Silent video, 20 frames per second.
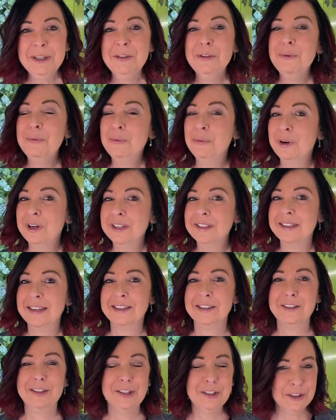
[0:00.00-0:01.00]
the roots
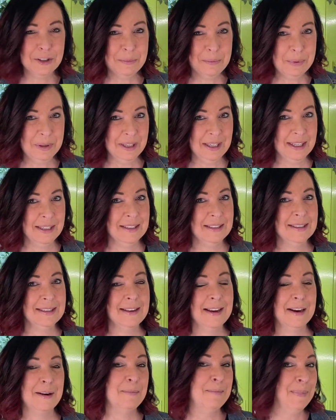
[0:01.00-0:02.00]
on certain plants
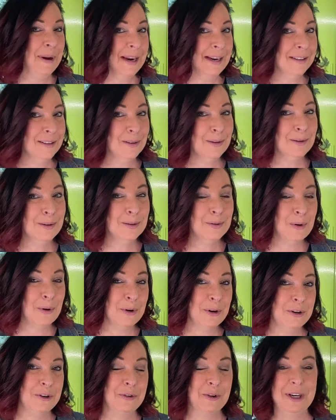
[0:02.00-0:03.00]
like basils
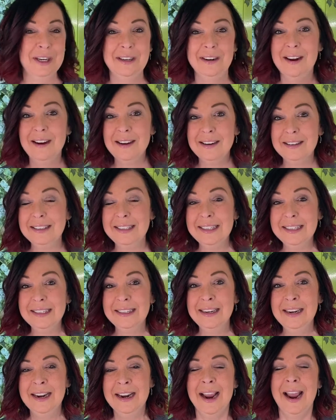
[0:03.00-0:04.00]
or green
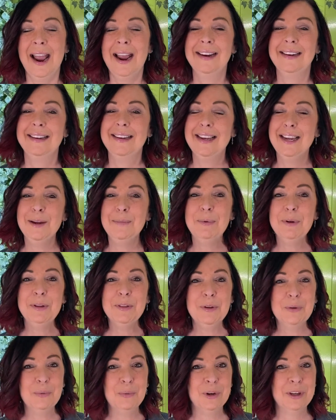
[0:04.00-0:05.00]
onion and keeping
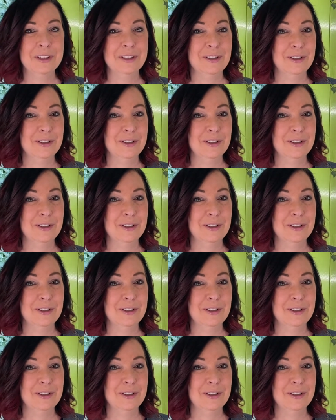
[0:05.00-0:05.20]
the roots